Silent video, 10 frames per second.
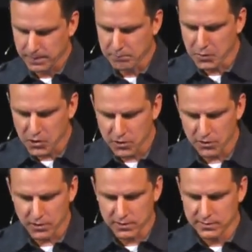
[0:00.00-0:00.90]

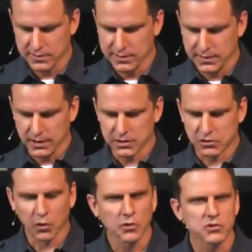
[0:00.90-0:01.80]
murder,
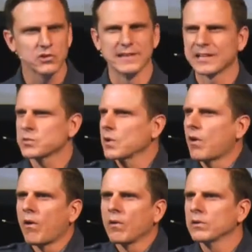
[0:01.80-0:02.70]
adultery. That's where
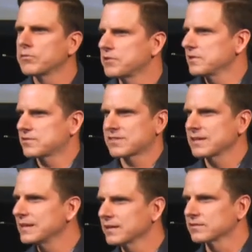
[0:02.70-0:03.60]
all of these
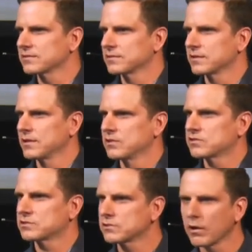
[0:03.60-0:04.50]
things
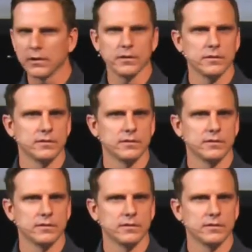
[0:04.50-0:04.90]
start.